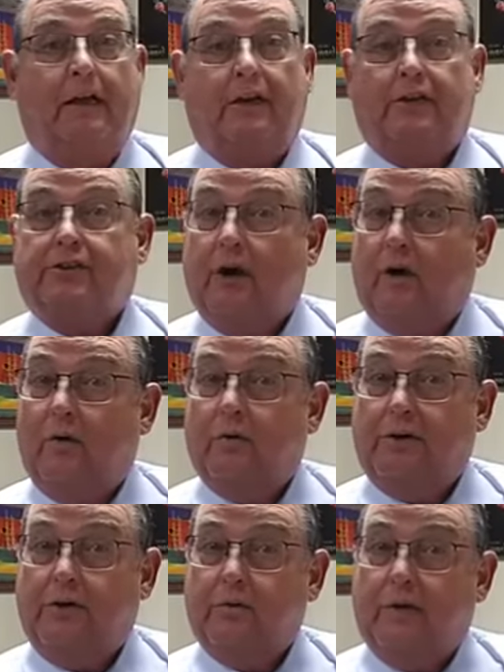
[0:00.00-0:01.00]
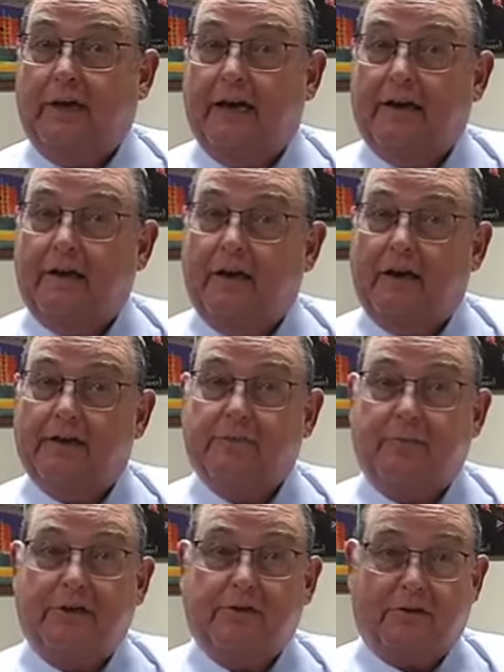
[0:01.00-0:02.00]
So you get a
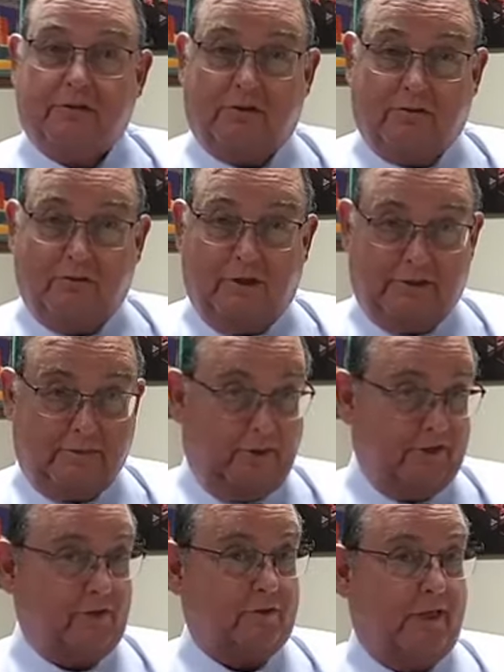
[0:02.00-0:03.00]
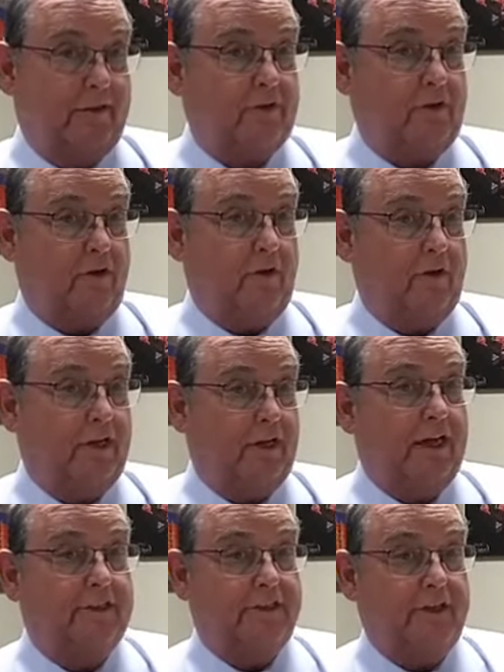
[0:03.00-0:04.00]
special gift called
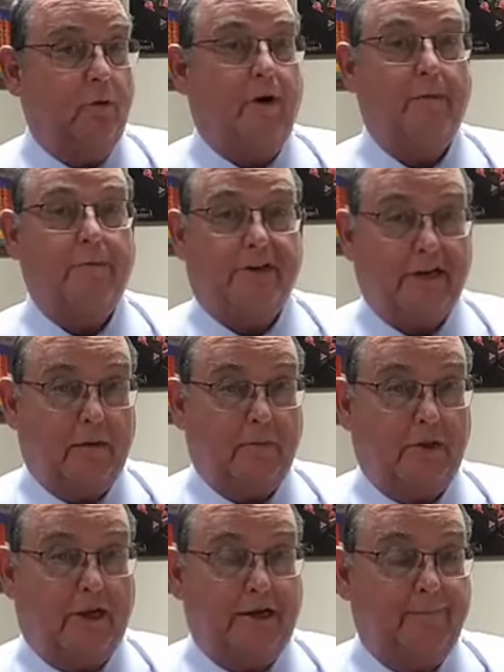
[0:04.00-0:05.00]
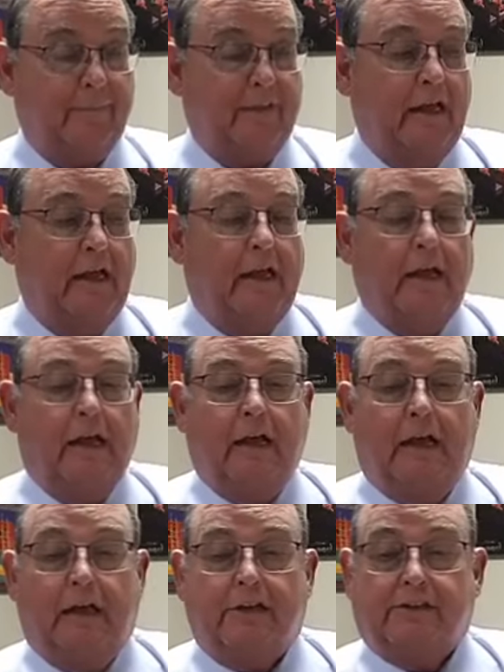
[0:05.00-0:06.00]
a DUI metabolite.
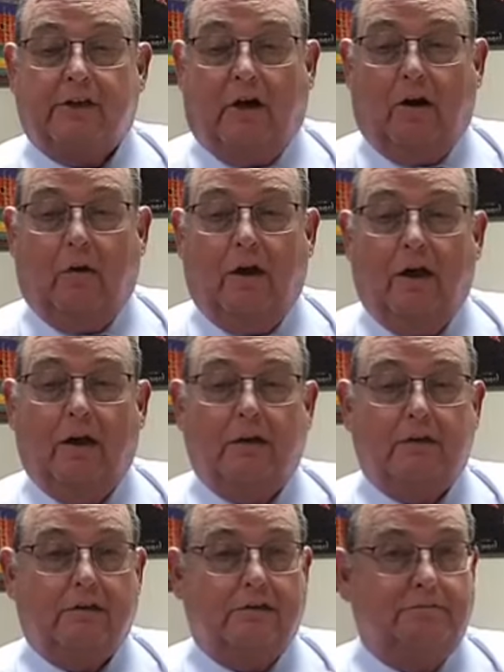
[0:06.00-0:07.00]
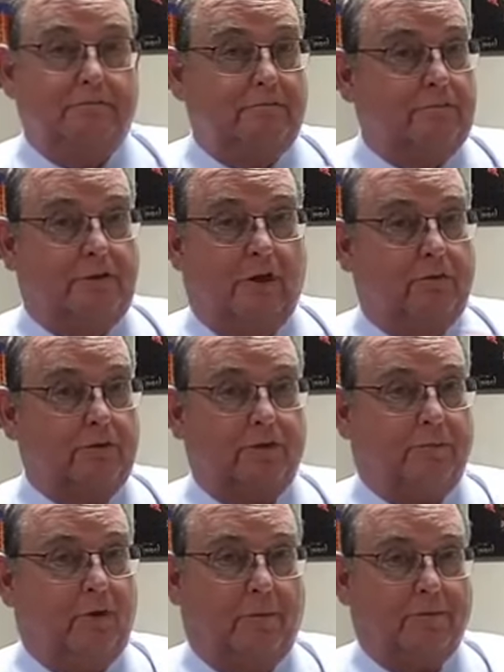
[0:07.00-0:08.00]
So don't just
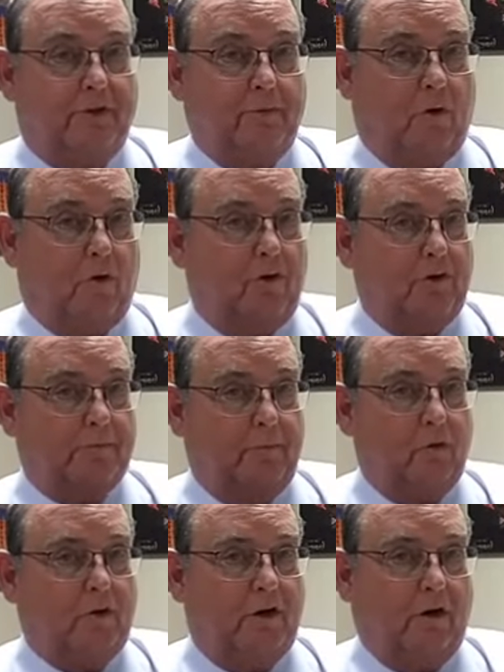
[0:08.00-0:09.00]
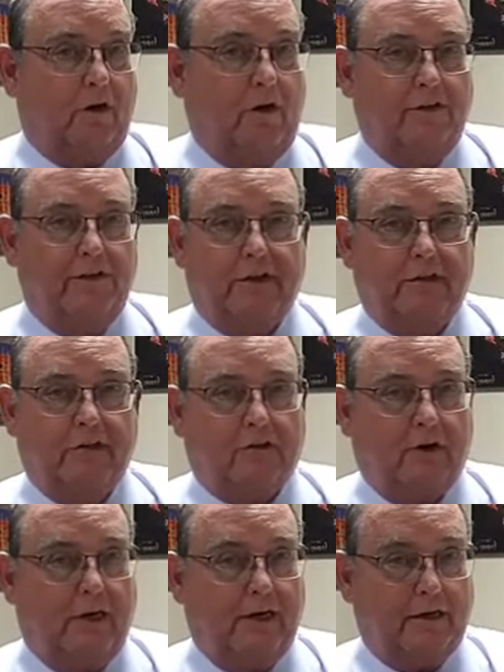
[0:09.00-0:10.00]
pull up to the border, smoke it all, and then
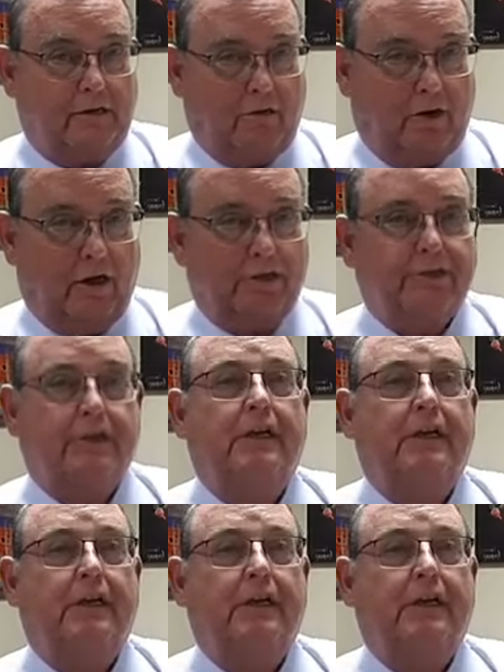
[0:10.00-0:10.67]
try to cross.